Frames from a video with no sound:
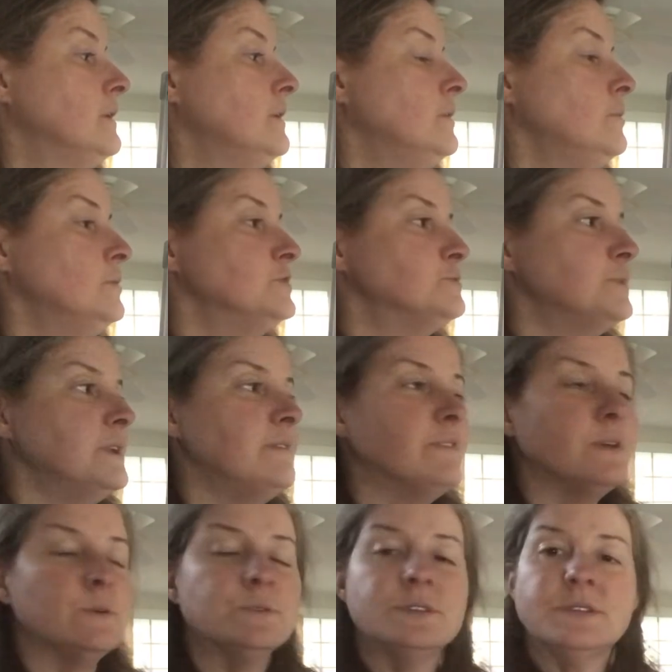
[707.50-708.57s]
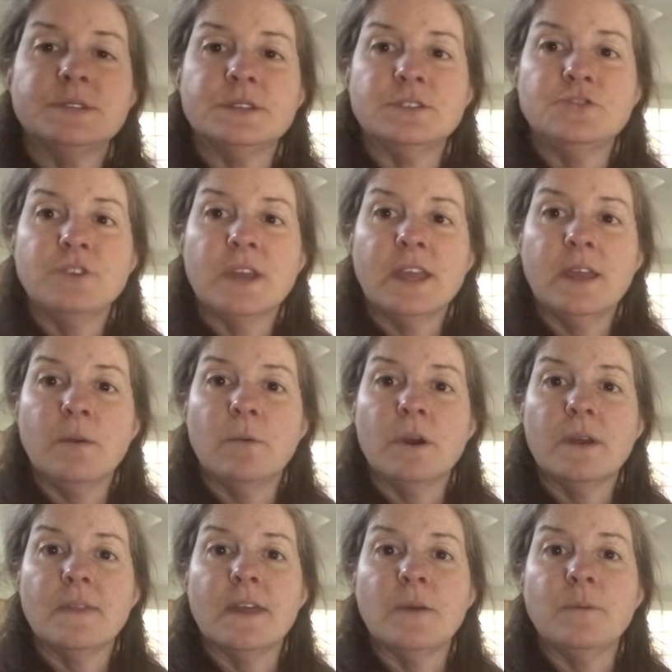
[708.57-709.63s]
Which one of those is a tricky
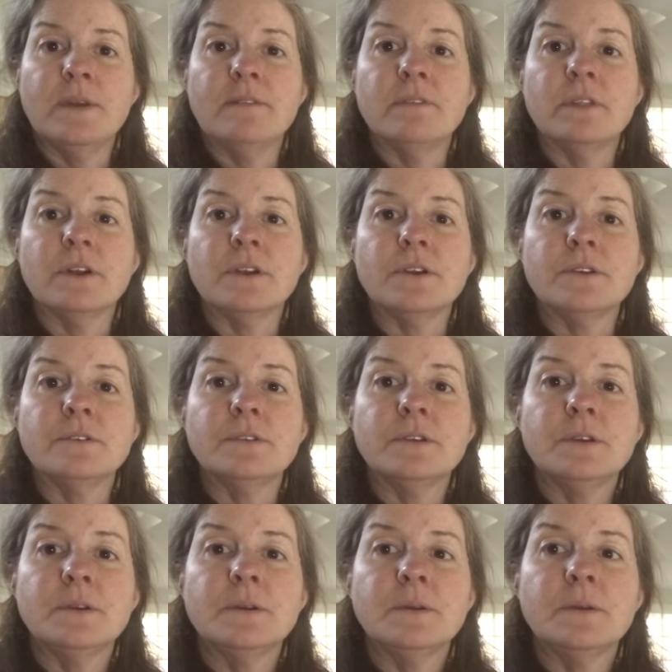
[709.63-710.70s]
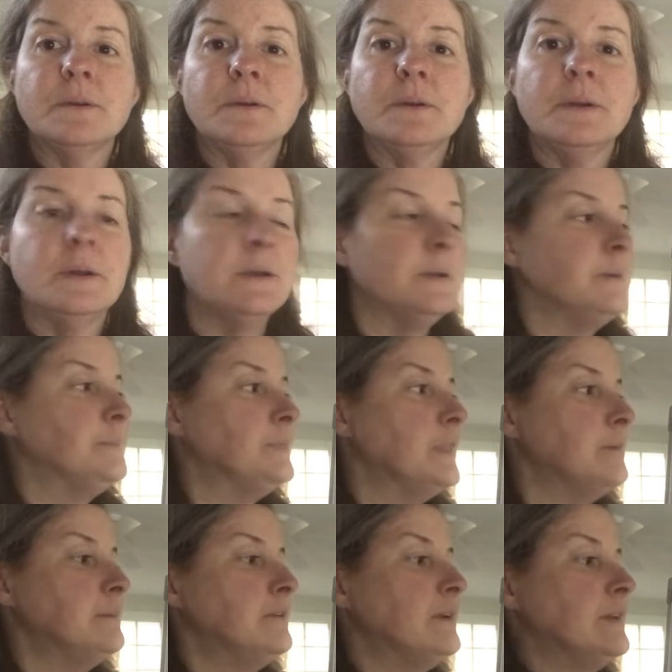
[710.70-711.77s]
word that we've learned? Let
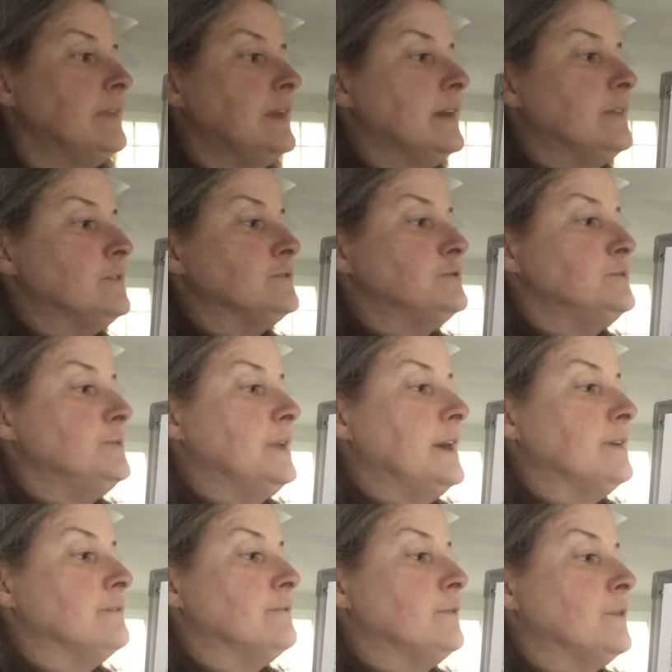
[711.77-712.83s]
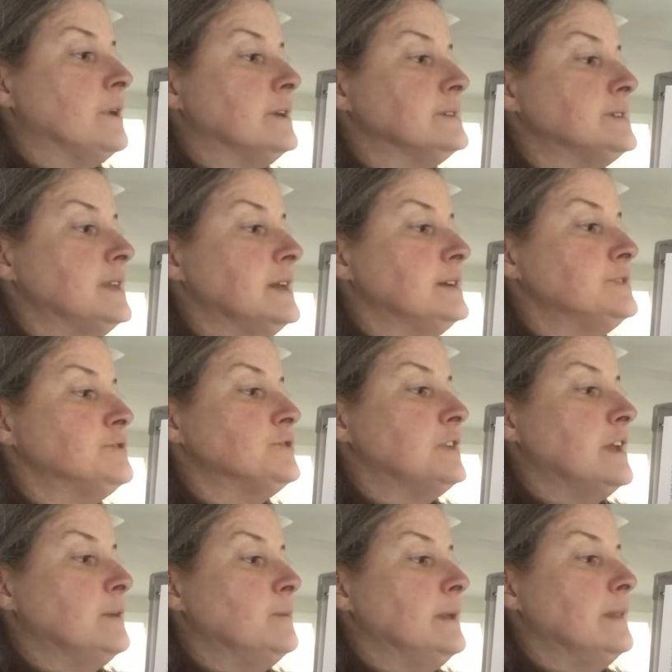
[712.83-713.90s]
me write the other two down for us.
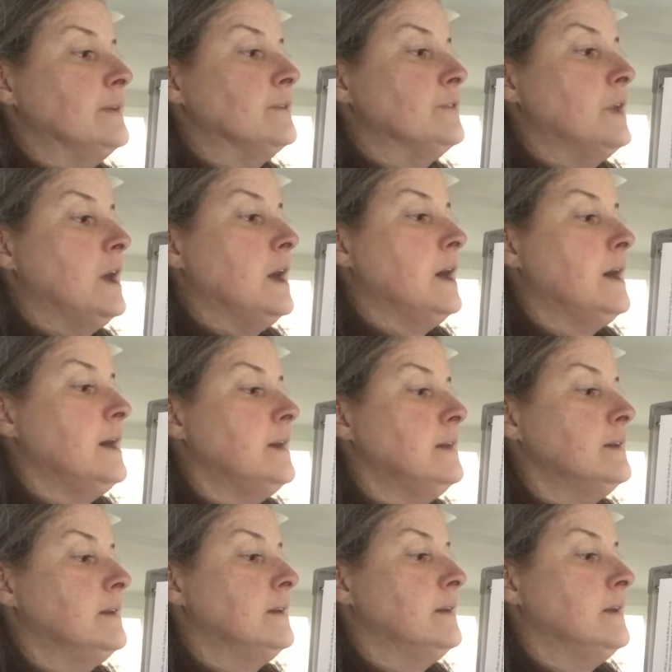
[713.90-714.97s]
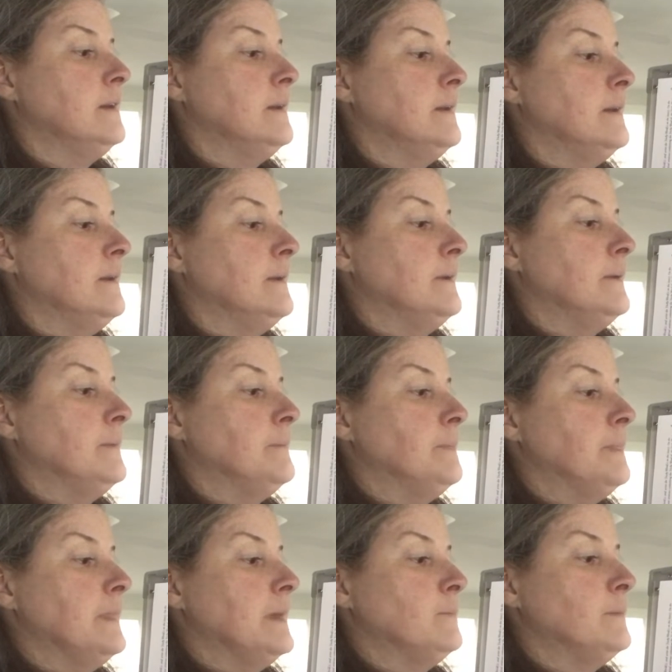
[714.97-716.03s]
Yesterday we learned a
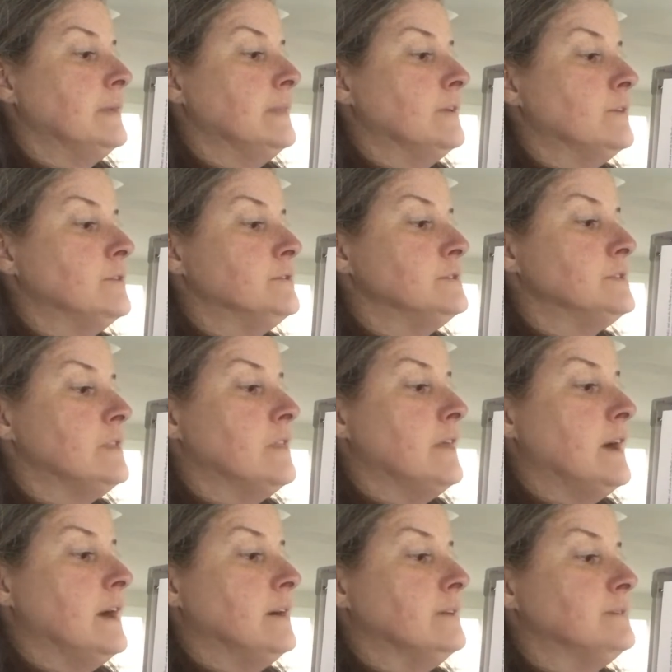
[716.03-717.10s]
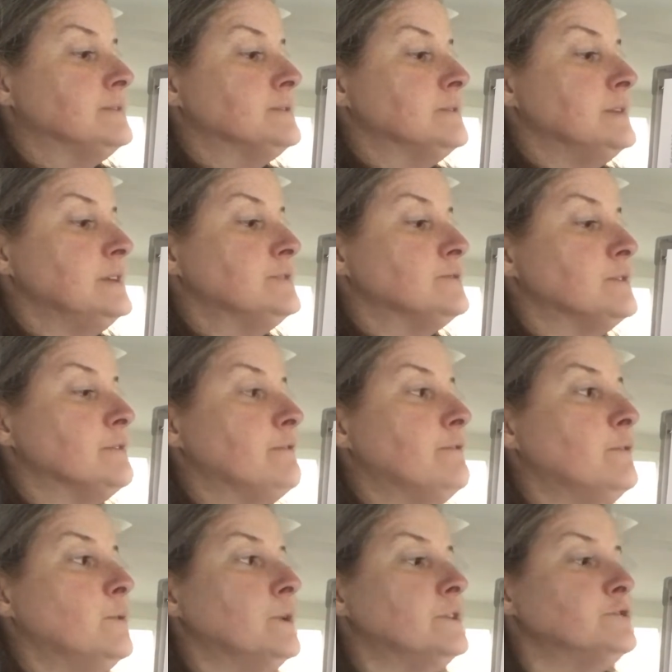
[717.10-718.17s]
and we learned the. So these are the
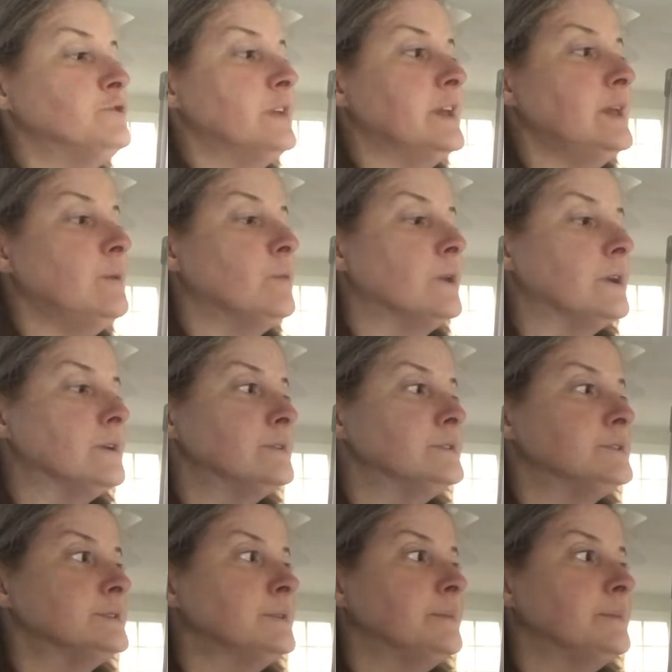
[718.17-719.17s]
4 tricky words.